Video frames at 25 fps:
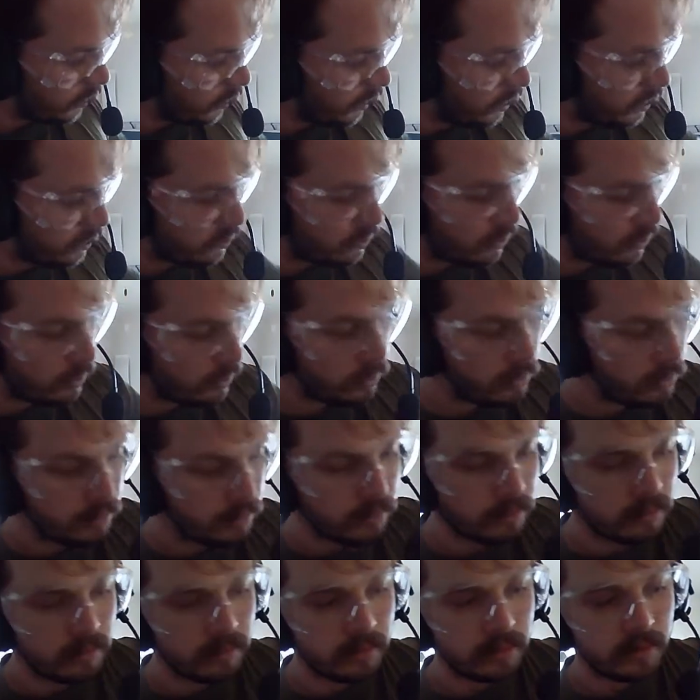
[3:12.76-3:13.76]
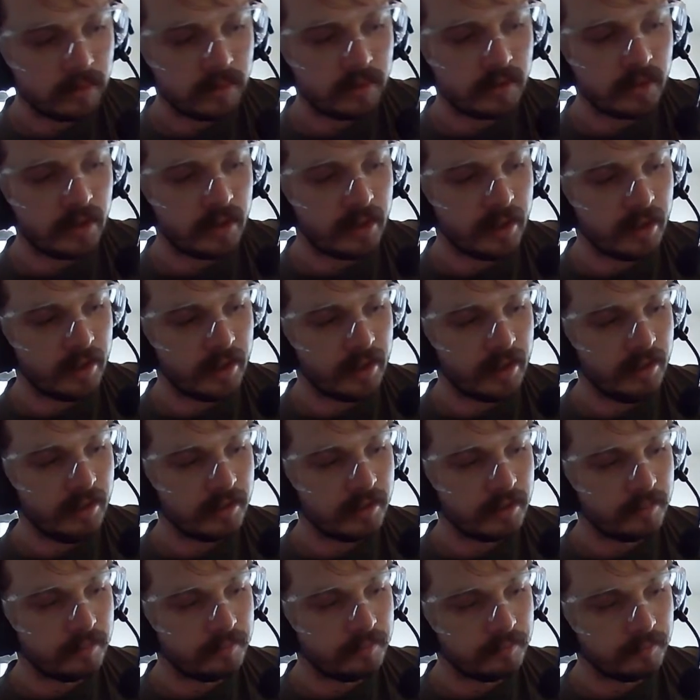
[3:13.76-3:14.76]
internal to the
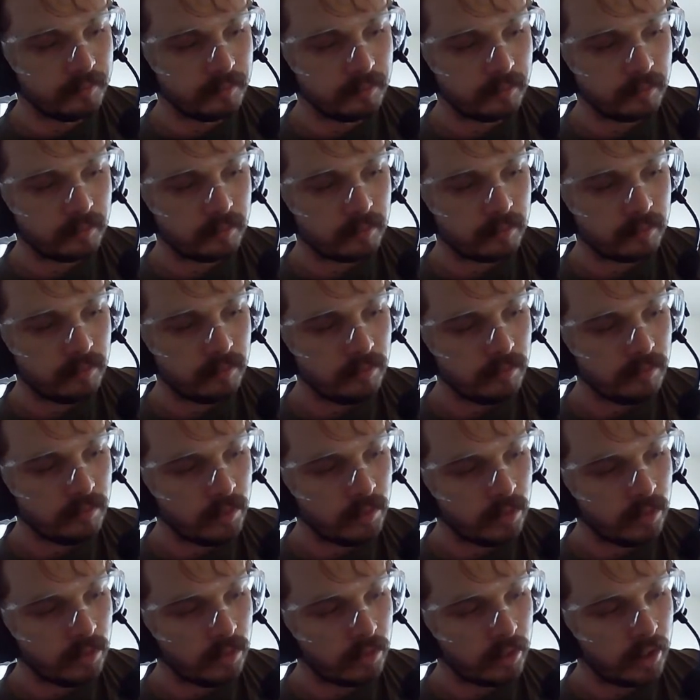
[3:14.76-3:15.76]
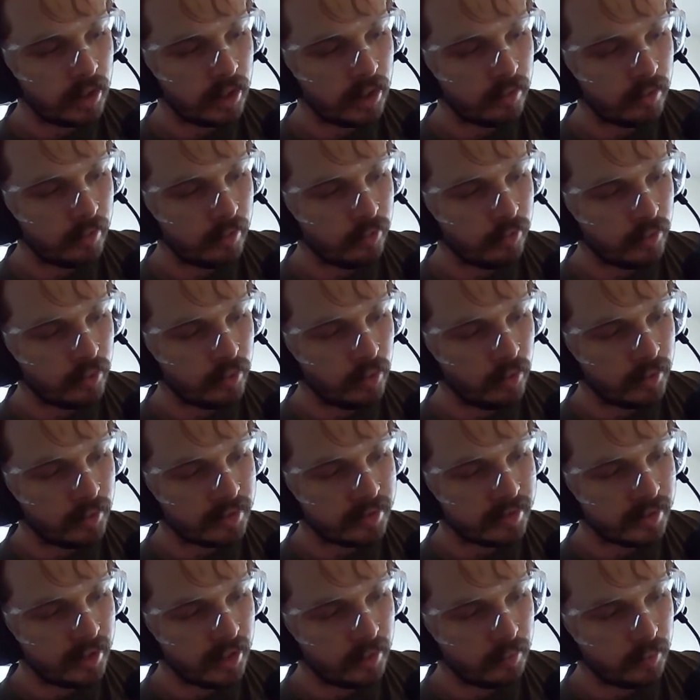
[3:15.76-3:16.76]
kidneys, kind of if you go
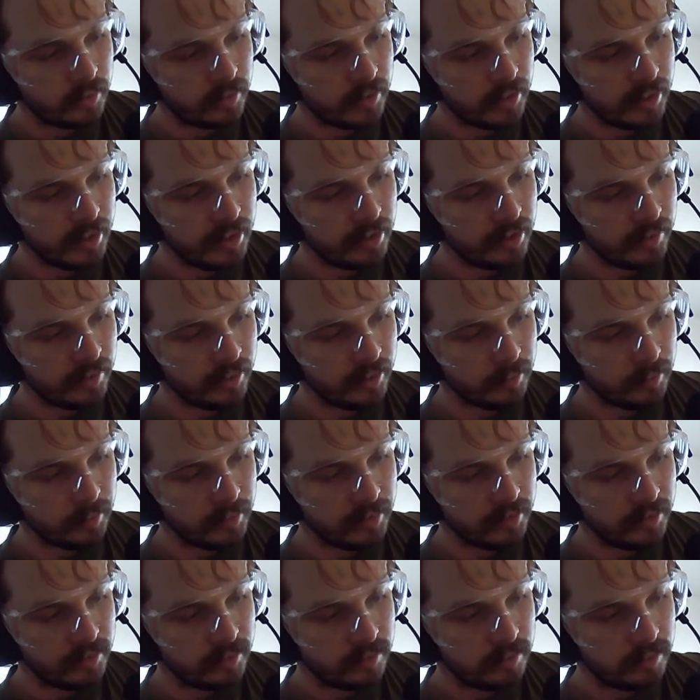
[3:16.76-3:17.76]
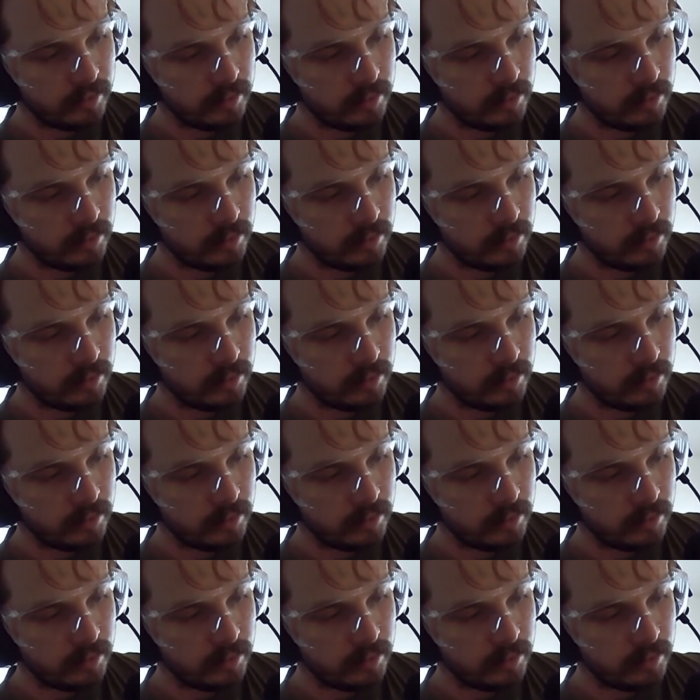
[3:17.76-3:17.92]
inside where the ileum is,